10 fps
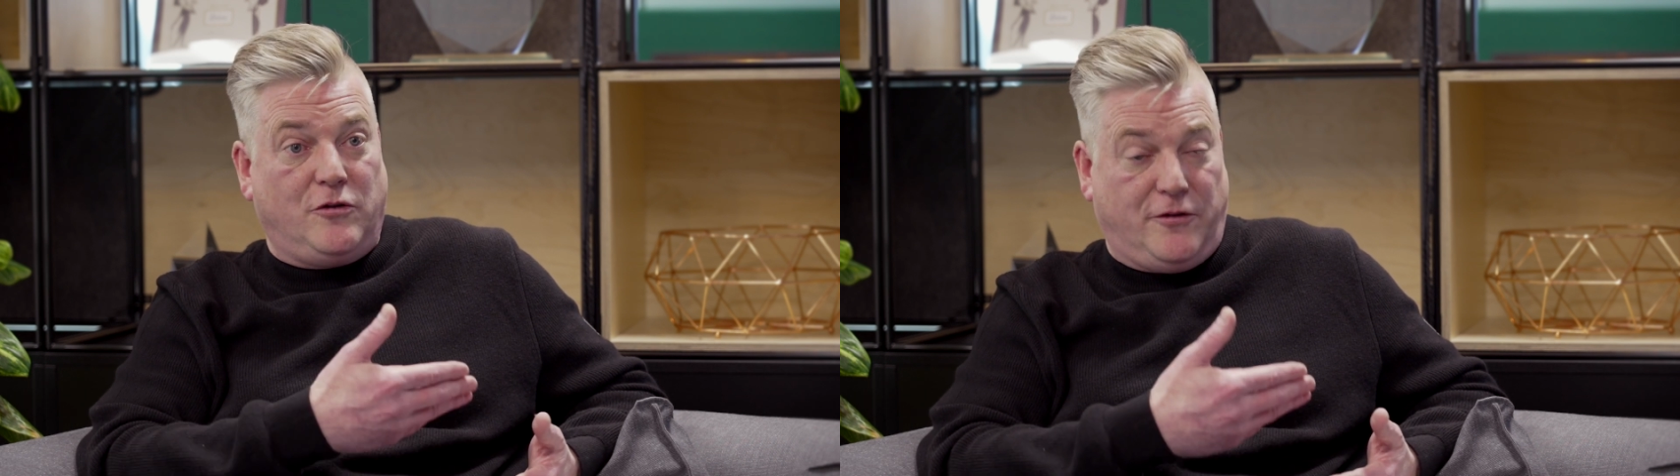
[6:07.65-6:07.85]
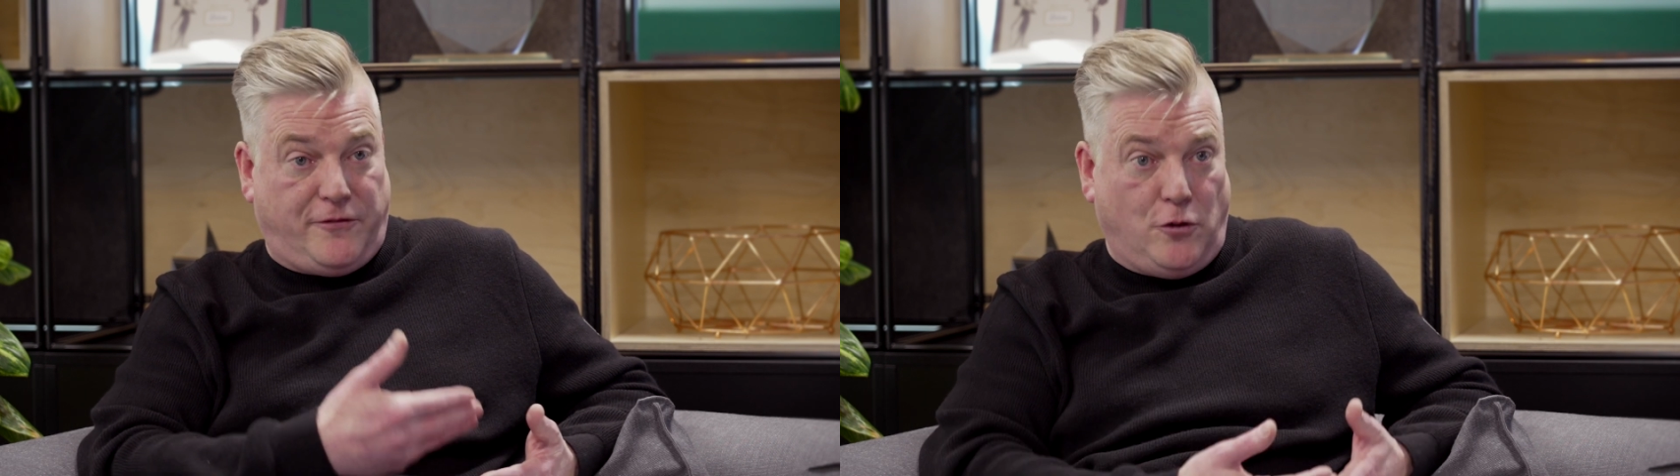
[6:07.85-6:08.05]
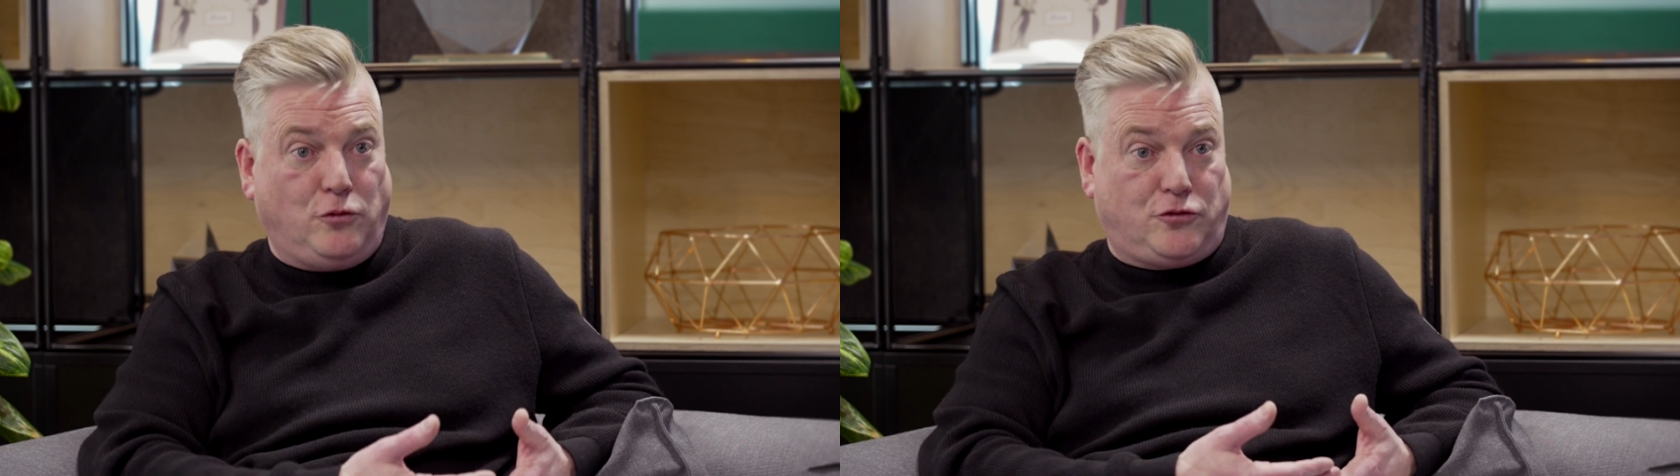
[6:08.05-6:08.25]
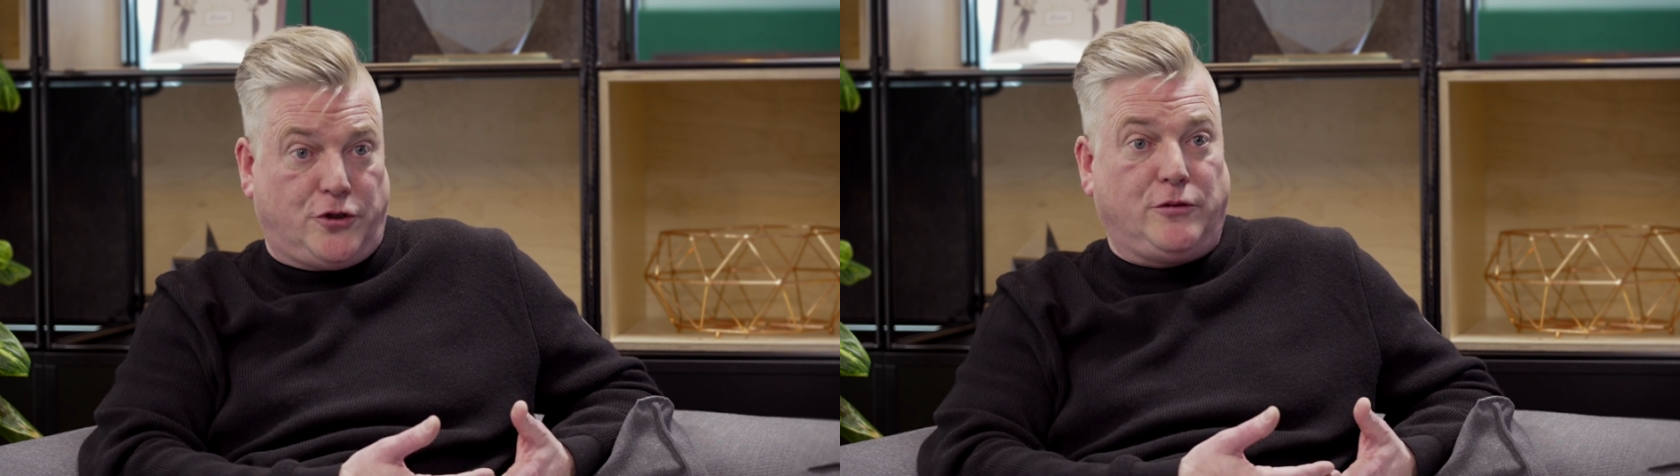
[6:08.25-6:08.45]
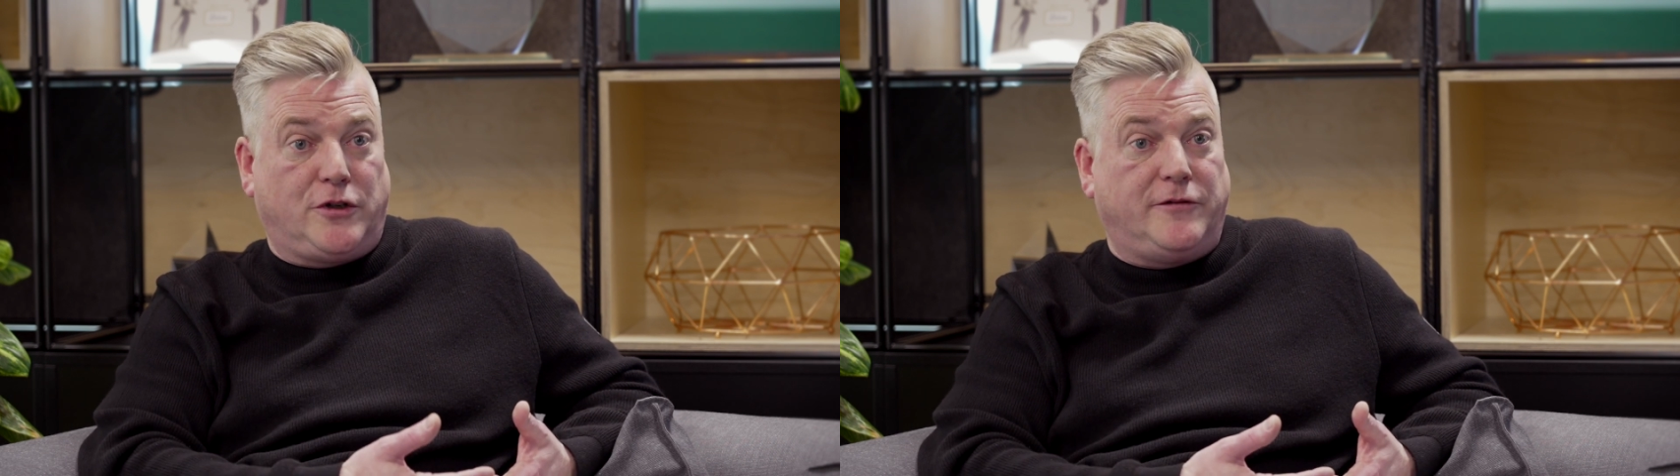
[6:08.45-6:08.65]
the full
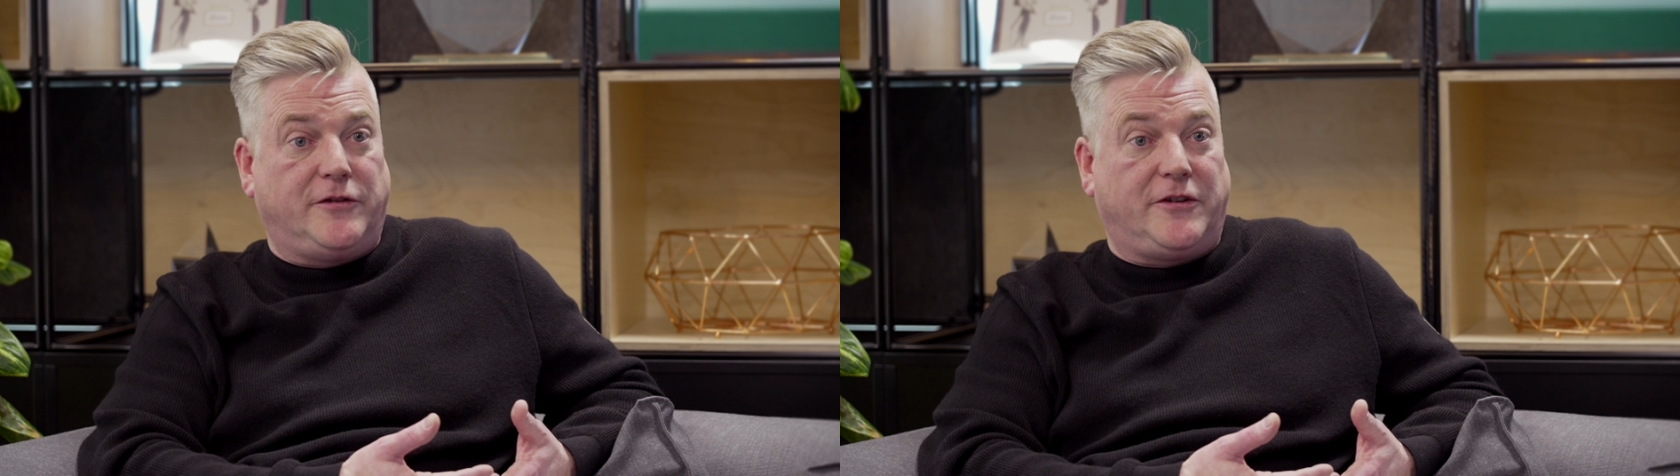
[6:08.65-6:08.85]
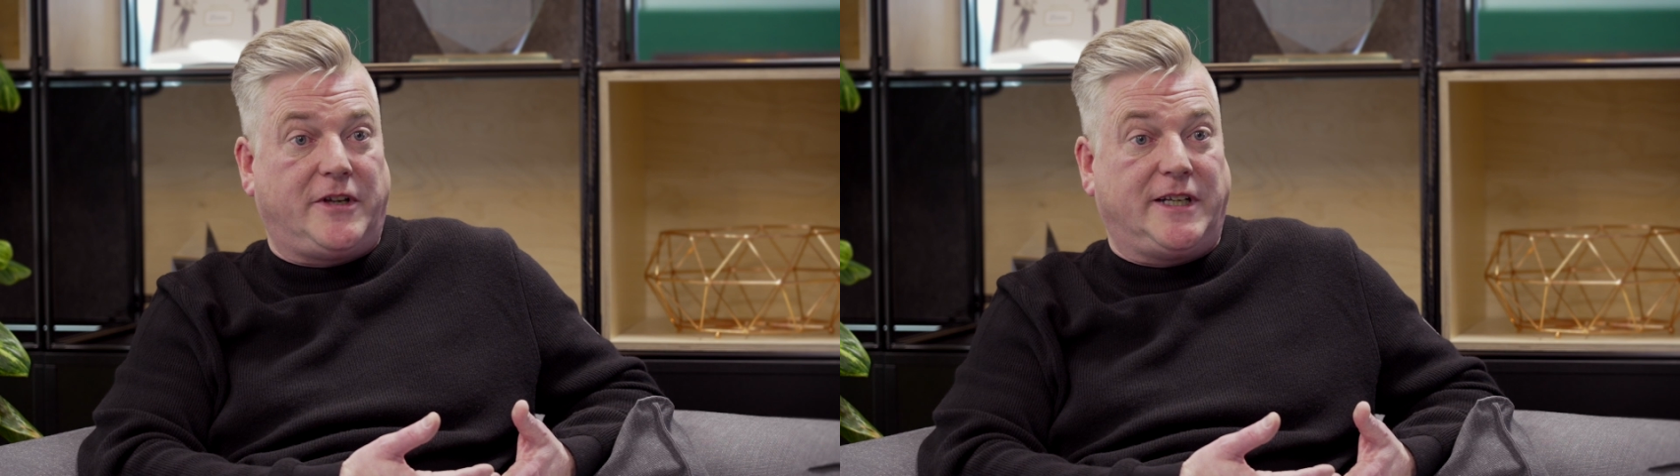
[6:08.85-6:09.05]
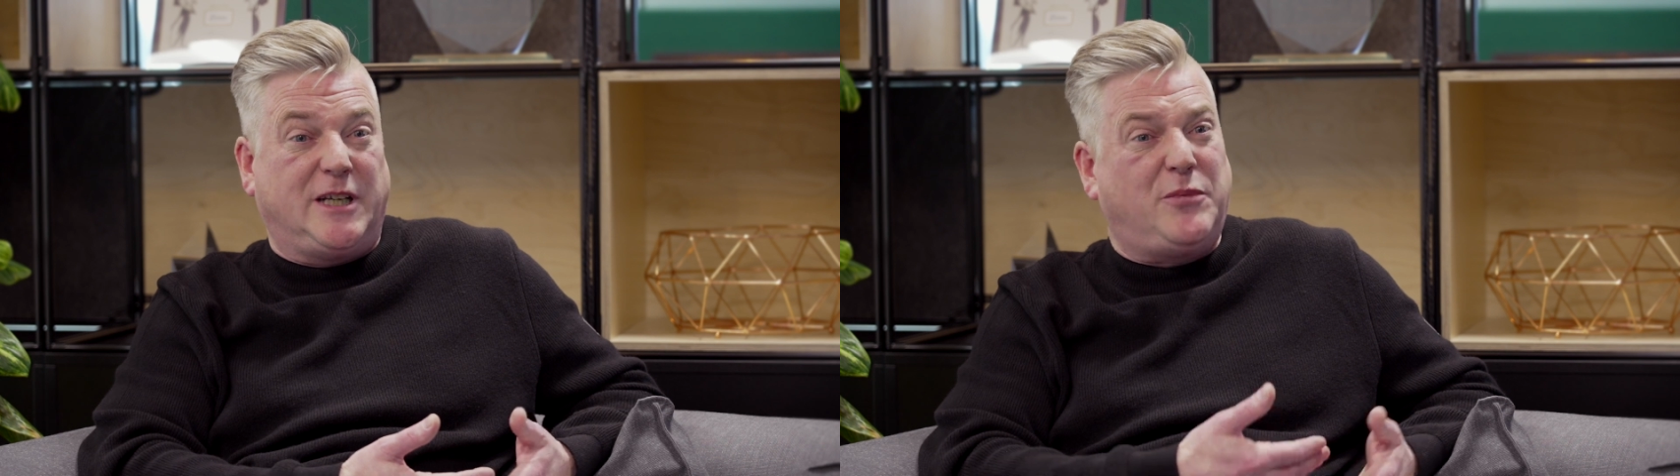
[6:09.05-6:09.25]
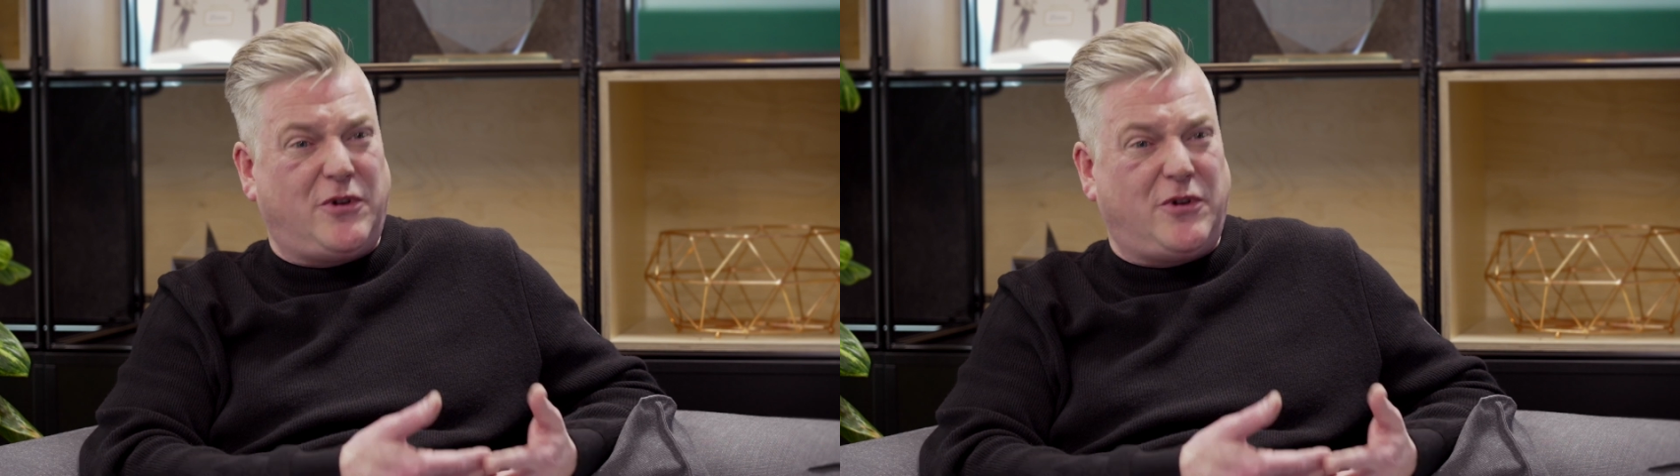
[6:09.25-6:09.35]
true cover that they need